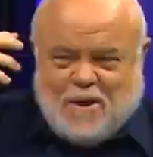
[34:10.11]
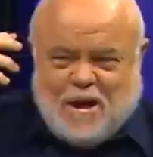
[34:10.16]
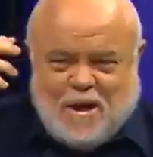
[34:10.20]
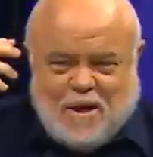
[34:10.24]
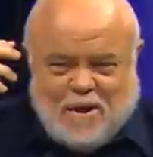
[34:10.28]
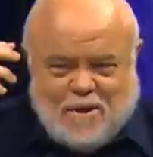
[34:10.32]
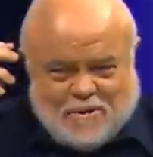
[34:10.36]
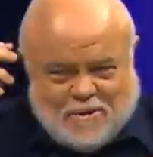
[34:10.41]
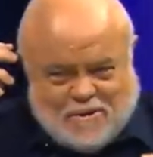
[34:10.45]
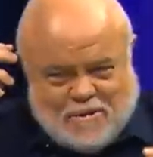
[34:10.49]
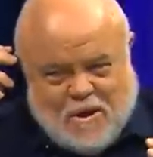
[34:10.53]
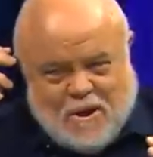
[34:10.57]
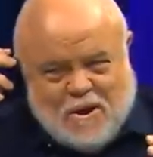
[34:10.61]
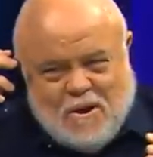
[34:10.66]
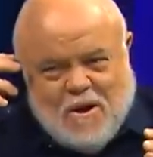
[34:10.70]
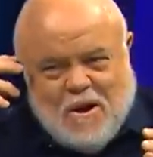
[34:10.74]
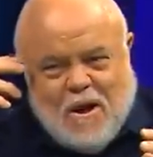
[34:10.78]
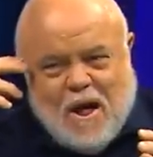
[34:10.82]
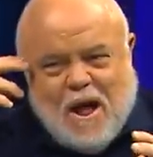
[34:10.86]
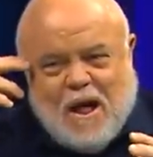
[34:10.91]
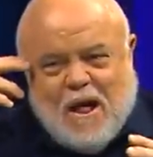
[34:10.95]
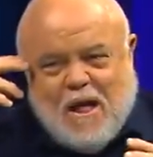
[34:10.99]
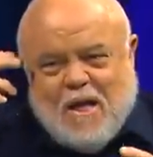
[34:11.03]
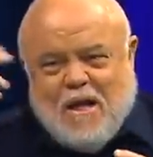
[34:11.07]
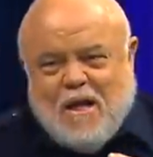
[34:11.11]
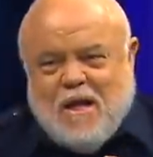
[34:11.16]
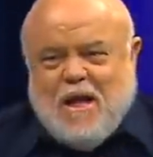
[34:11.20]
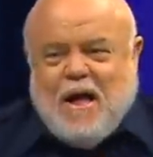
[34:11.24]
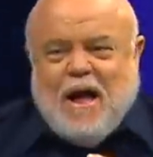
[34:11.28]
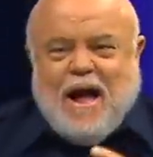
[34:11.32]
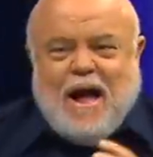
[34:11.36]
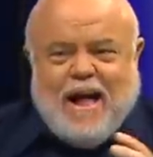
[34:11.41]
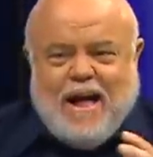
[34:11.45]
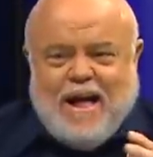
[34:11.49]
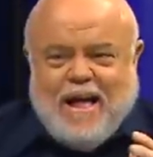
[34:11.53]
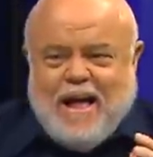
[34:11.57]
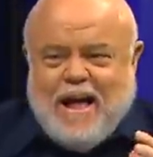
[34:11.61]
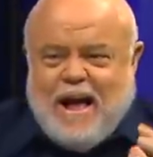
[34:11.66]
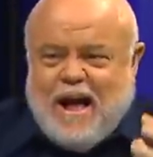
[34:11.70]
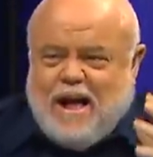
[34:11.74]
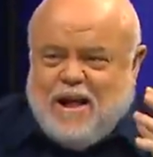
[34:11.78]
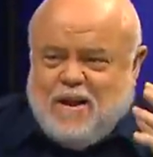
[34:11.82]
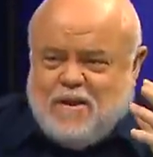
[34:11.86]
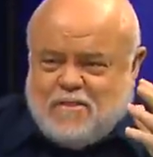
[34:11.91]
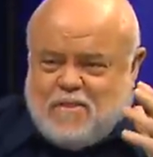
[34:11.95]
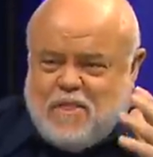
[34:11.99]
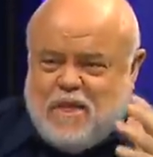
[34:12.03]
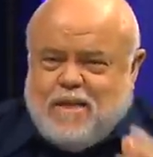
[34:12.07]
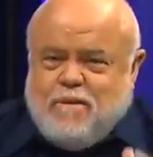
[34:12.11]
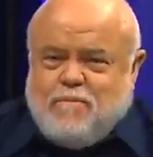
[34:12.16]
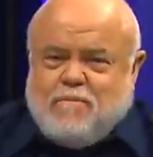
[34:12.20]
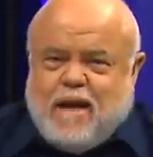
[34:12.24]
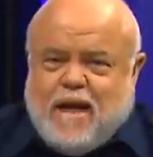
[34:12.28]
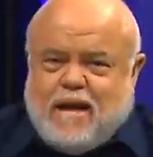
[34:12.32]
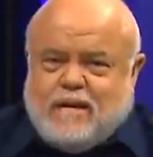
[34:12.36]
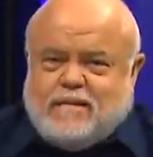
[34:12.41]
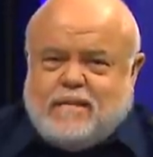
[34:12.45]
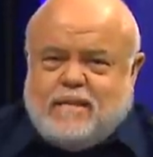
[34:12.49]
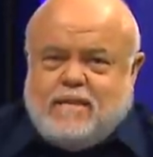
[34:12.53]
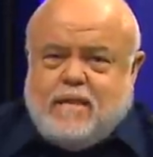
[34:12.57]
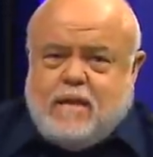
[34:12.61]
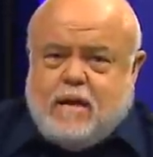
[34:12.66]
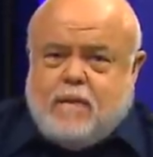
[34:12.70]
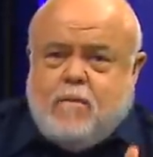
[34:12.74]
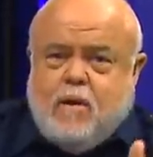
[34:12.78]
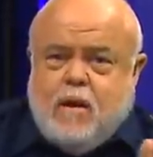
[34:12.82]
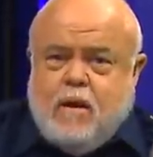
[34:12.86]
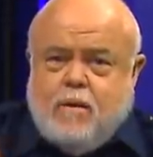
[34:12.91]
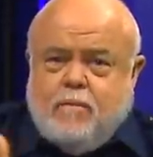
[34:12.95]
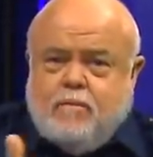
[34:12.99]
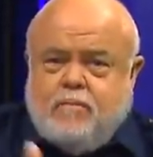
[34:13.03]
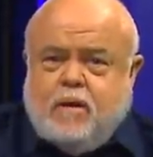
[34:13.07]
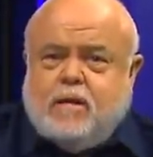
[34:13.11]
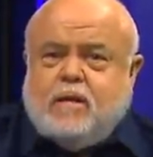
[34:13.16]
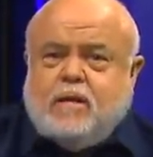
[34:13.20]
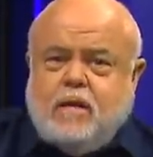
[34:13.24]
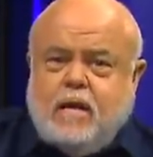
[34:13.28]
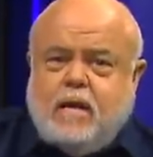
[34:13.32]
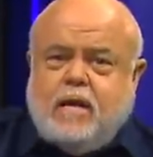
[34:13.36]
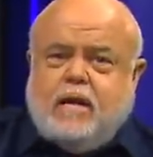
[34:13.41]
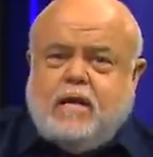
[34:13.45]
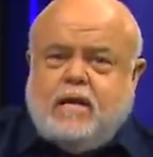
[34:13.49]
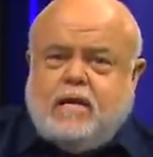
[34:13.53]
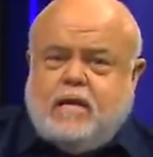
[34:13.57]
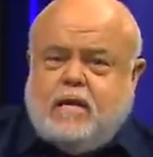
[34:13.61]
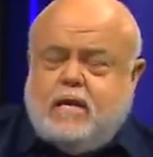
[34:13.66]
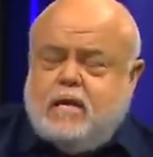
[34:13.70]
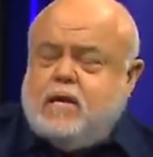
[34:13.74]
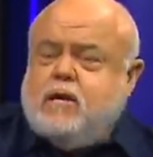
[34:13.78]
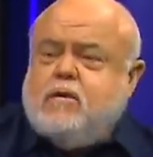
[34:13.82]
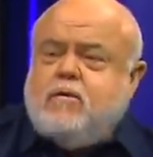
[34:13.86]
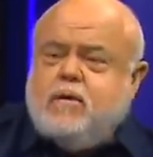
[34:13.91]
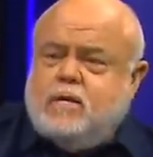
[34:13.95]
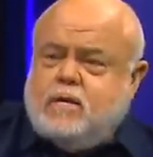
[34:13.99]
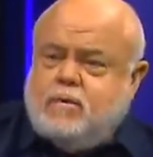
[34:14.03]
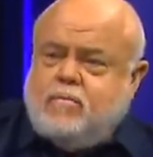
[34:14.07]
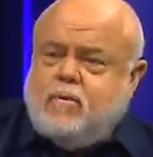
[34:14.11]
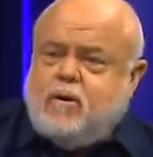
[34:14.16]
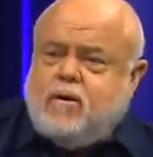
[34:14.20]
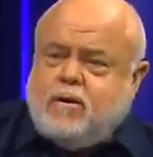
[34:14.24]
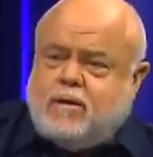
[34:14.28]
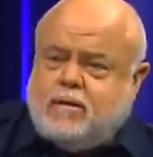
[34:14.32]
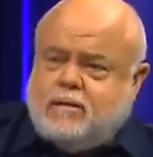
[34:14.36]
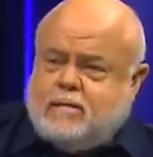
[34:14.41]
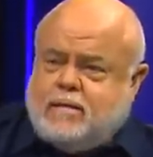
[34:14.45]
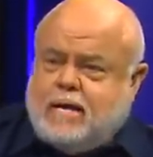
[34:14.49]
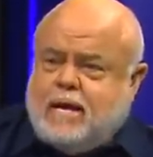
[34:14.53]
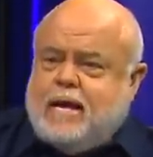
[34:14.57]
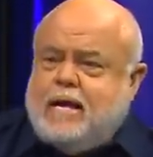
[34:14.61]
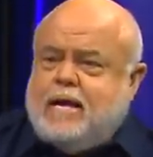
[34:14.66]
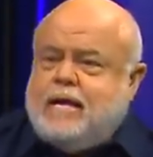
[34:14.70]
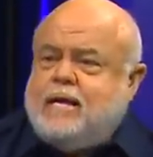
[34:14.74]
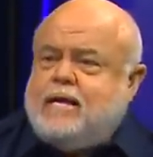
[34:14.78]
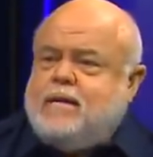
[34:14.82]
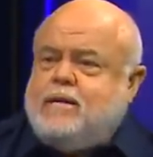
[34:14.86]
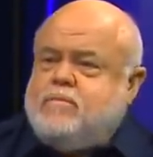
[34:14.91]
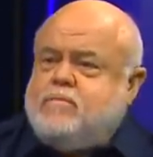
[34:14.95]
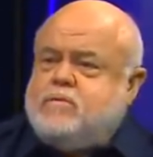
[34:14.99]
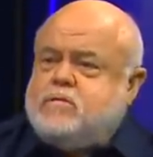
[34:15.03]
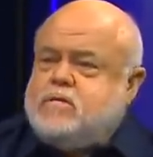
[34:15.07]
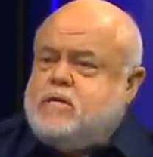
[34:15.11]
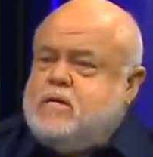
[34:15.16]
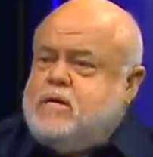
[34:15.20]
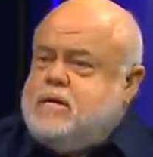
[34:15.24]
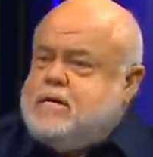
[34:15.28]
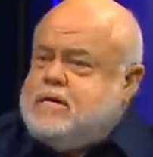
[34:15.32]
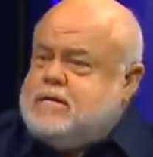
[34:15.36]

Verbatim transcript: I'll think back to them. But here in modern times,